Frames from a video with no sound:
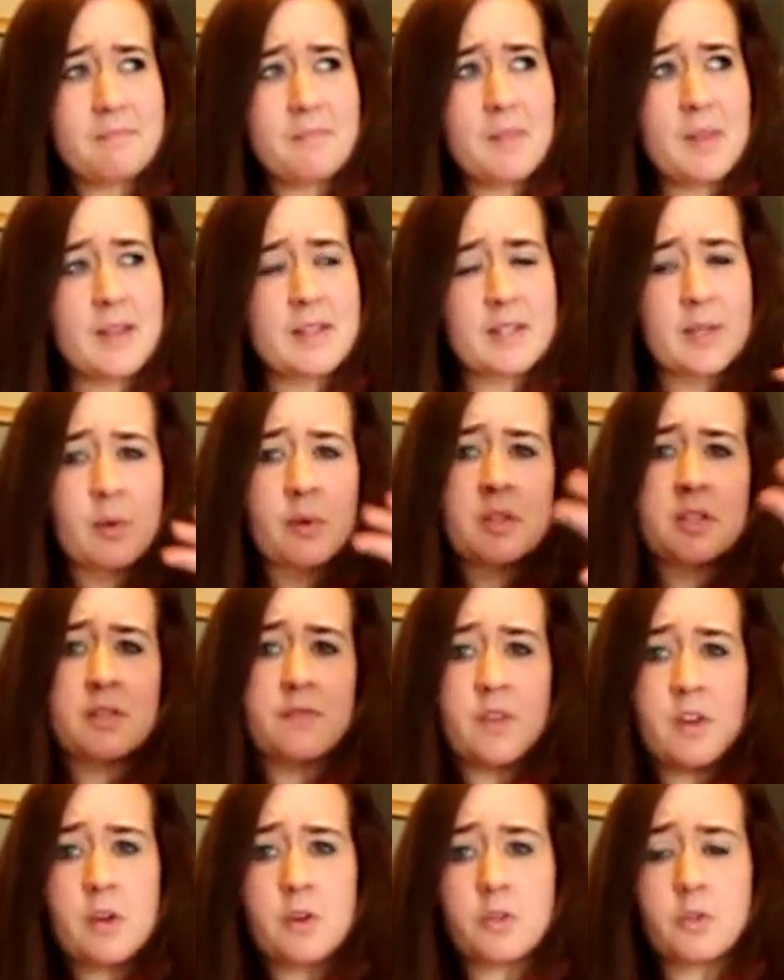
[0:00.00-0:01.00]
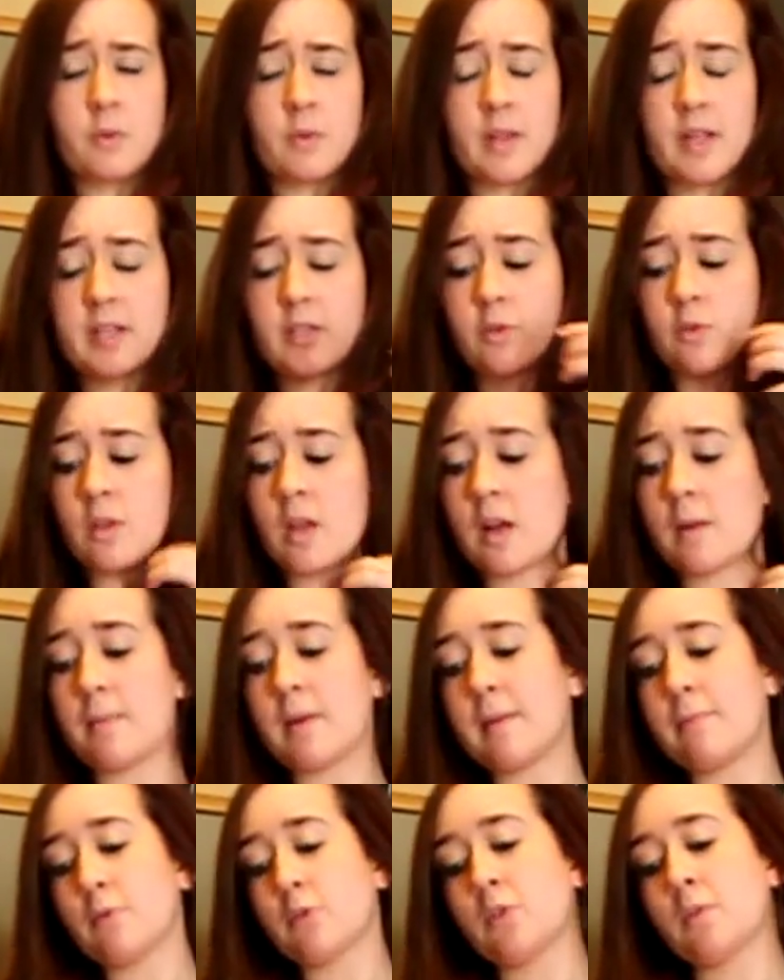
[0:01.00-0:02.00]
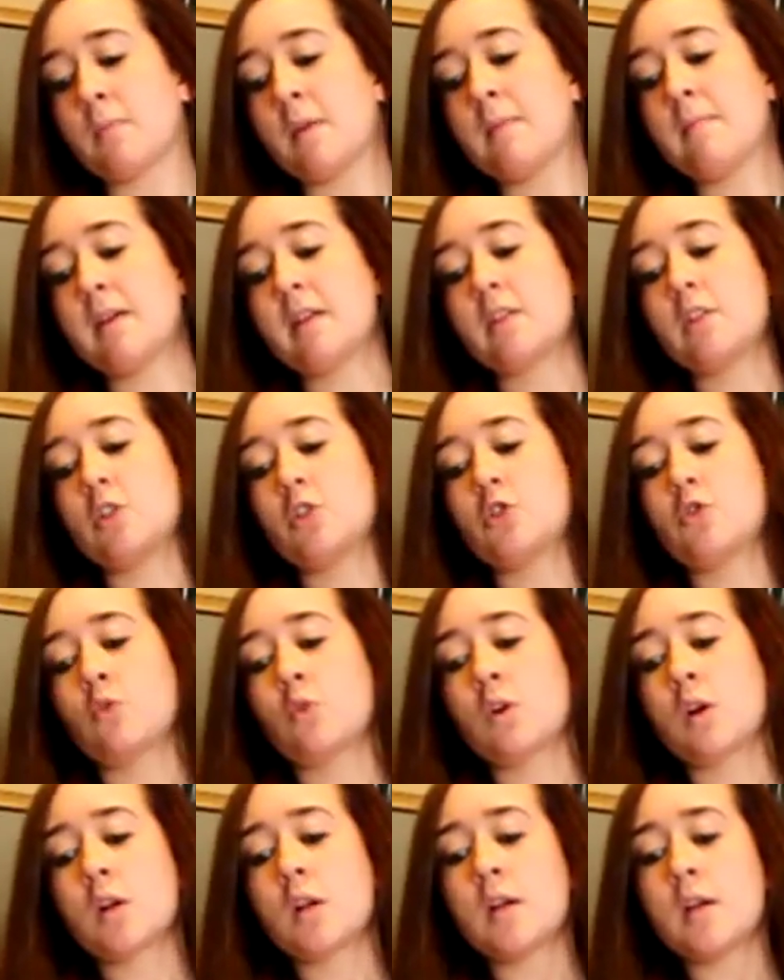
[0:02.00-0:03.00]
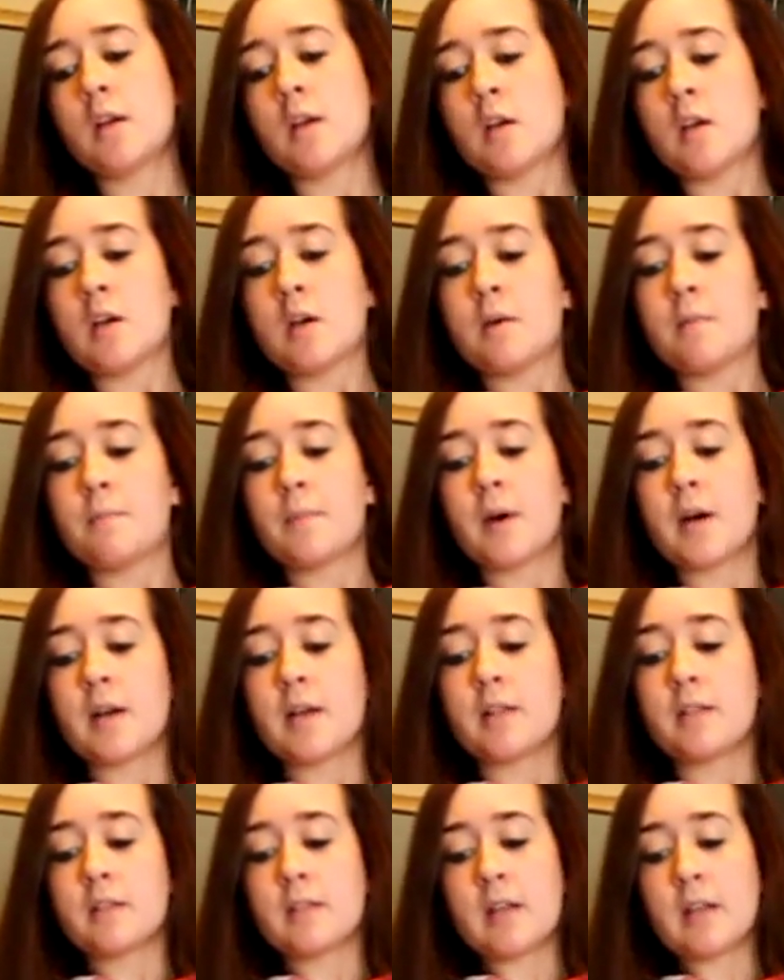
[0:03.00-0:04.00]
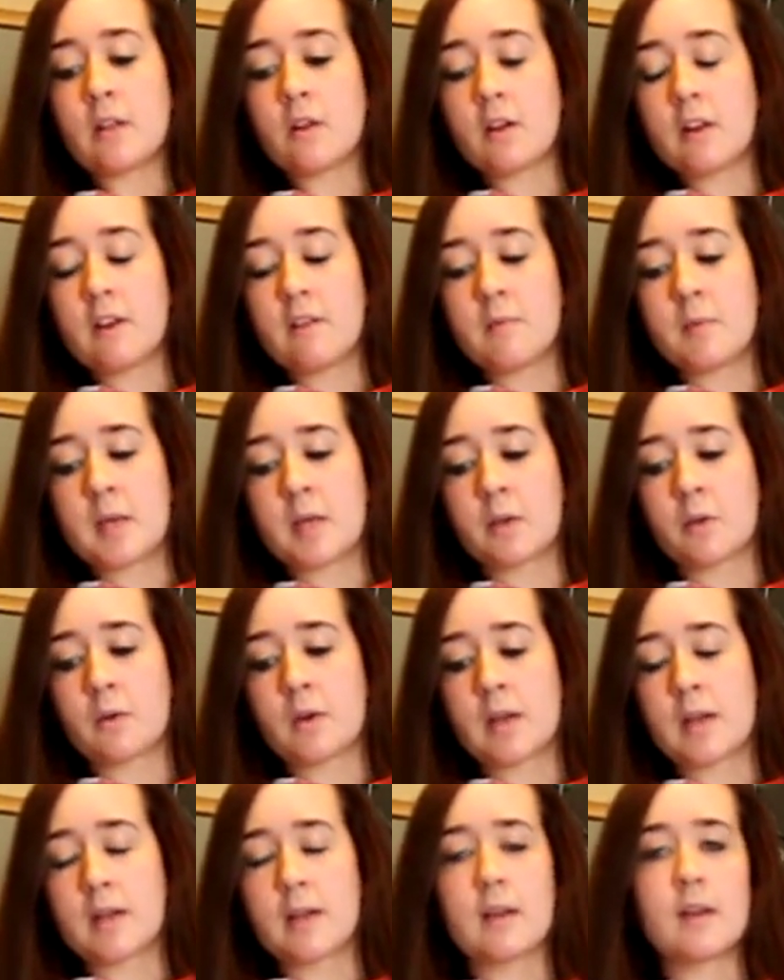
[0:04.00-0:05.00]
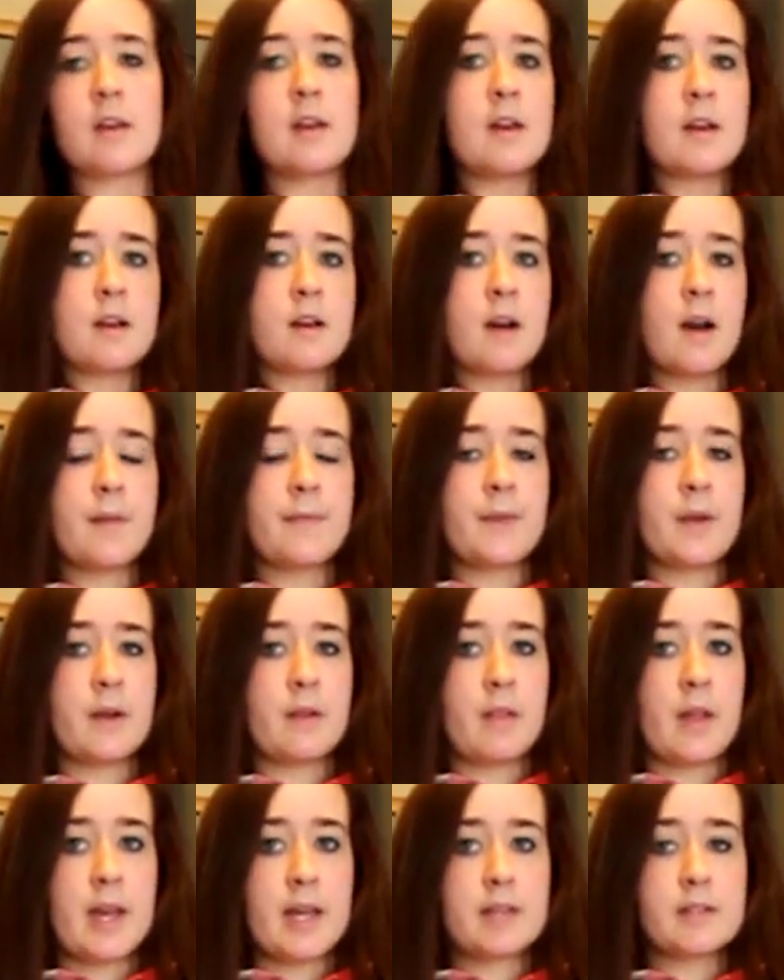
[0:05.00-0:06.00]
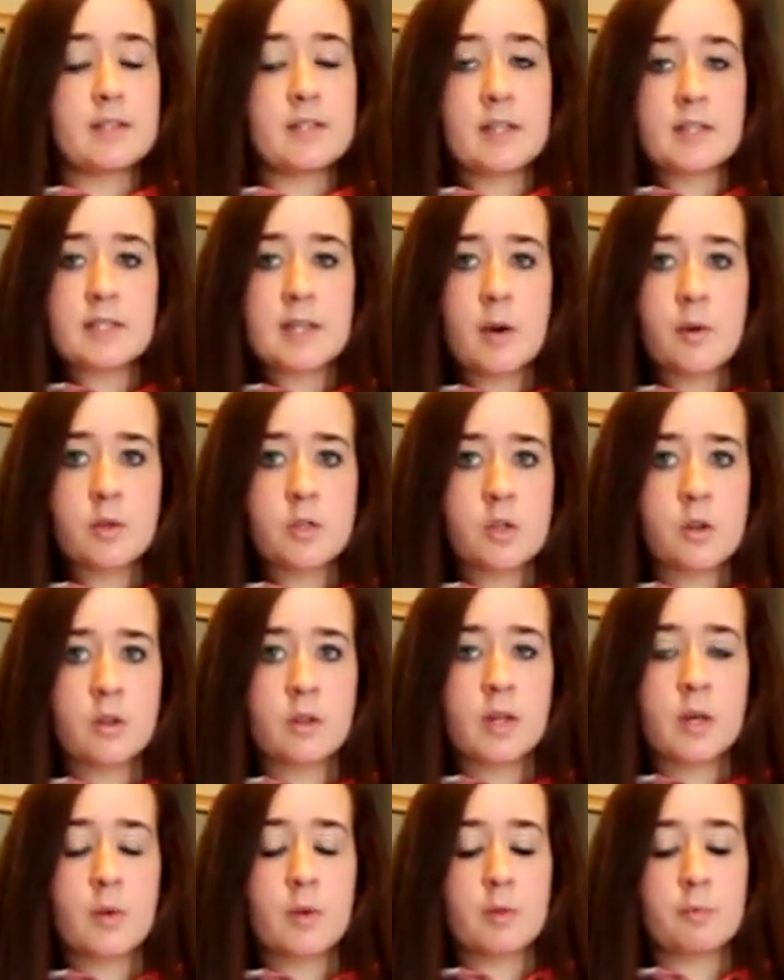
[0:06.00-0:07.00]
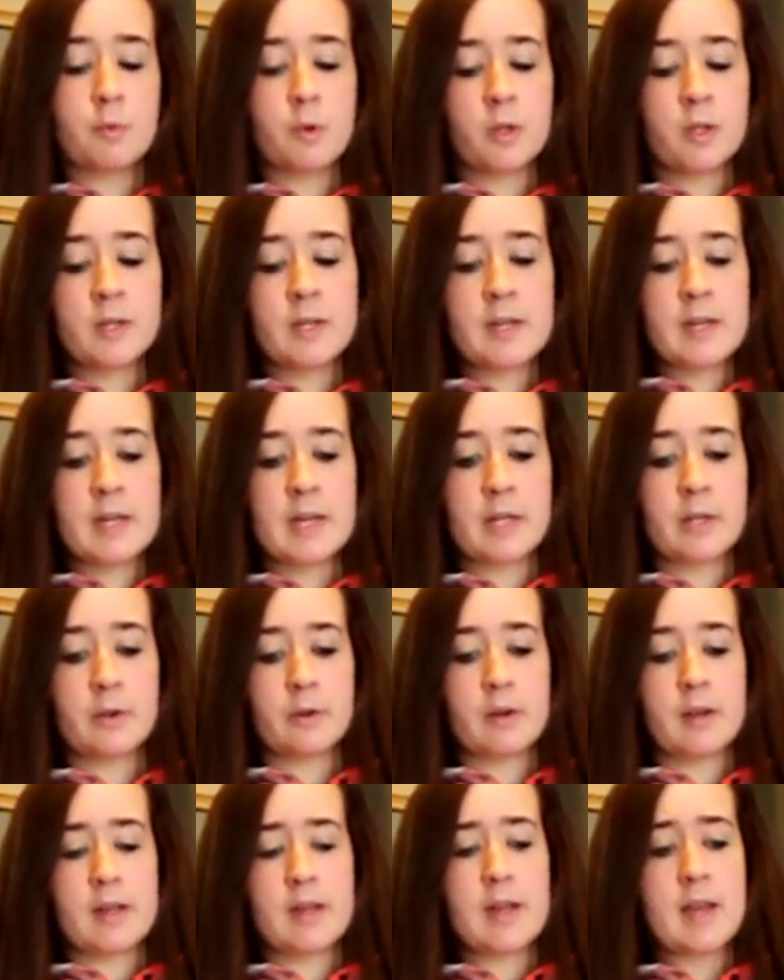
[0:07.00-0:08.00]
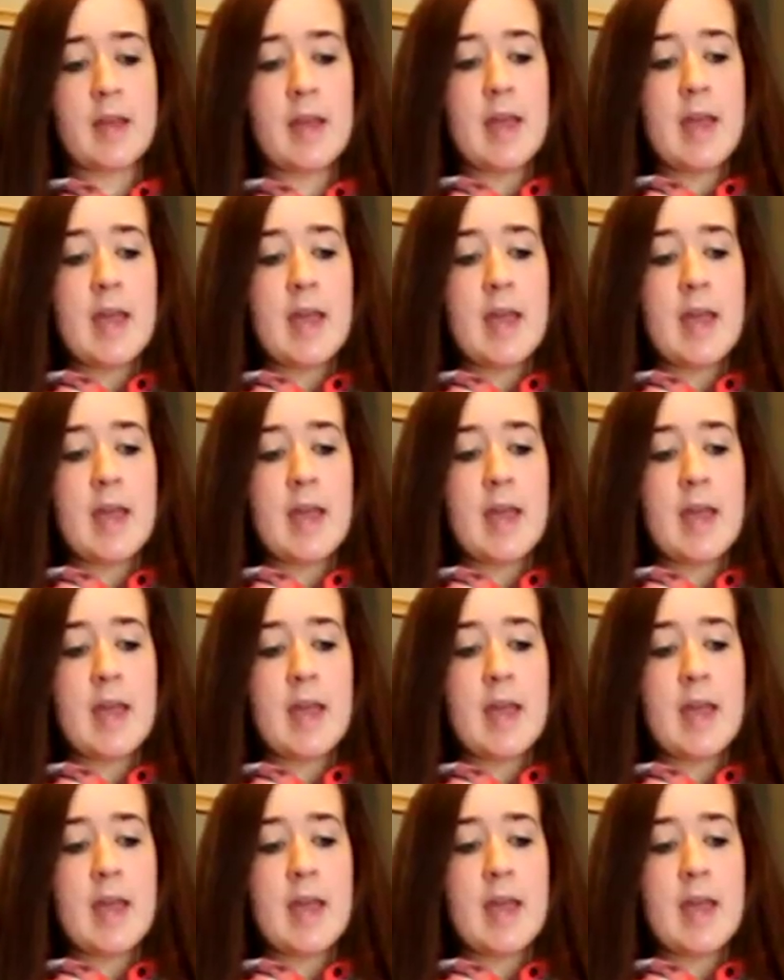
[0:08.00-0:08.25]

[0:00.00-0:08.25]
because I want this video to relate to a lot of people, so I'm going to make this short. But the Taylor Kniff meet and greet got there 6 hours early with Brooklyn and Hillary.